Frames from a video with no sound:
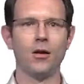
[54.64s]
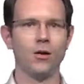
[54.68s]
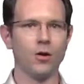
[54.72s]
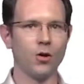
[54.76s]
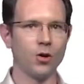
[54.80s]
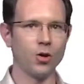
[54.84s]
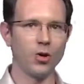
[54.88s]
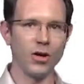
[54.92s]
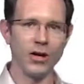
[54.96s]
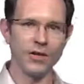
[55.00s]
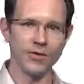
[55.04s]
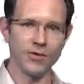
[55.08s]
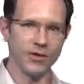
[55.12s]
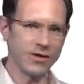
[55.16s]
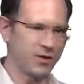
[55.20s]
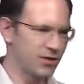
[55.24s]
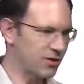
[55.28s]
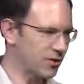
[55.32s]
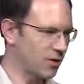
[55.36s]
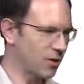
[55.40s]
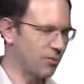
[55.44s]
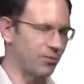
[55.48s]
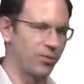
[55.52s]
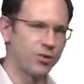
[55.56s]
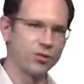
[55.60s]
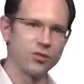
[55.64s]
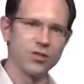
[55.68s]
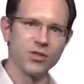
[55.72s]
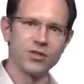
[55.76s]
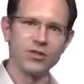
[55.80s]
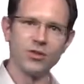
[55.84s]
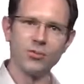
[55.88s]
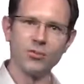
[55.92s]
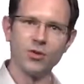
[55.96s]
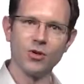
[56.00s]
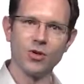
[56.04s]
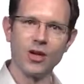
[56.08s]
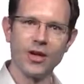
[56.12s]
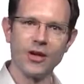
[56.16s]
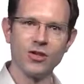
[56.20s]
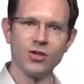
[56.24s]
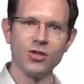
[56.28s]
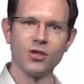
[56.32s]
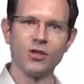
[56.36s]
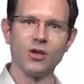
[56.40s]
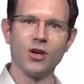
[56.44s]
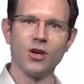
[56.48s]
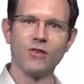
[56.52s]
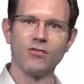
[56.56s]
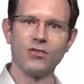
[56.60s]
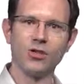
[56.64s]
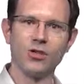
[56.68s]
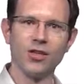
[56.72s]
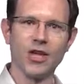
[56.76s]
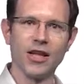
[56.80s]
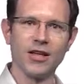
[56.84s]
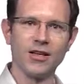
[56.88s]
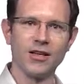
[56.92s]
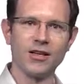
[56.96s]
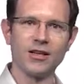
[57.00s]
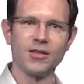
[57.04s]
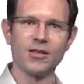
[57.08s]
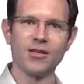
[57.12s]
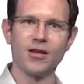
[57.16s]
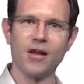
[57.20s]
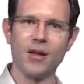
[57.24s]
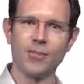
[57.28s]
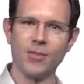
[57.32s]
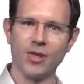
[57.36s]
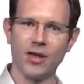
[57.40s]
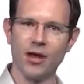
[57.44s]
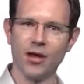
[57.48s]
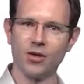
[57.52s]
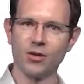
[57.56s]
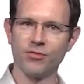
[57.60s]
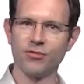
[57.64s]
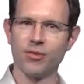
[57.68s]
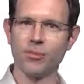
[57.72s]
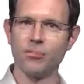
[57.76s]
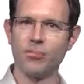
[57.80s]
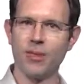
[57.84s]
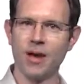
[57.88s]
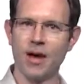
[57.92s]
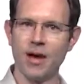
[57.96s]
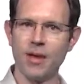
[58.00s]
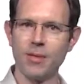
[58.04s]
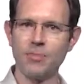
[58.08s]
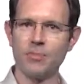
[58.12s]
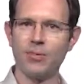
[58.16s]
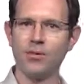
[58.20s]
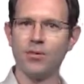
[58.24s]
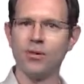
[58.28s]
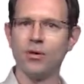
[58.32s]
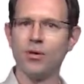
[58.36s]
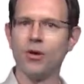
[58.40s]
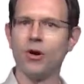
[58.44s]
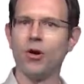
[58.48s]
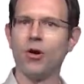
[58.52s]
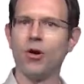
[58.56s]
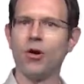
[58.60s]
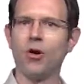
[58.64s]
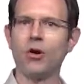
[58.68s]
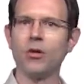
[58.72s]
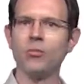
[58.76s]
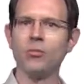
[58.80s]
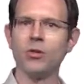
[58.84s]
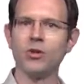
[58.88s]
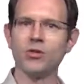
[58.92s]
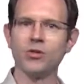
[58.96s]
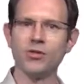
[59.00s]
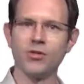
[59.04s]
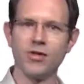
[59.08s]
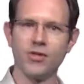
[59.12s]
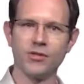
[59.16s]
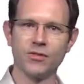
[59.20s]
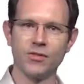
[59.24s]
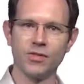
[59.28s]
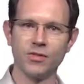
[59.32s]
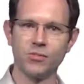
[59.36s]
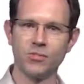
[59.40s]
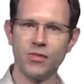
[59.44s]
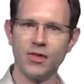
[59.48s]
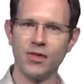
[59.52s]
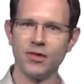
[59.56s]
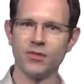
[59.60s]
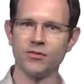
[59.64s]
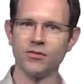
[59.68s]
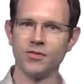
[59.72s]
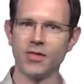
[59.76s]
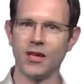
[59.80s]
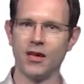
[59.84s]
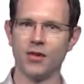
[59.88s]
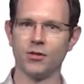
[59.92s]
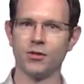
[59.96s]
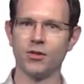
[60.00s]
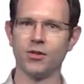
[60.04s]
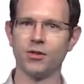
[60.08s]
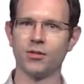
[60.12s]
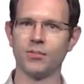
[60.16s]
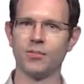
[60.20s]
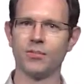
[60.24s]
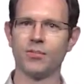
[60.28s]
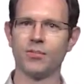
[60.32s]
Look at this computer simulation of a jet coming out of a pipe almost at the speed of sound.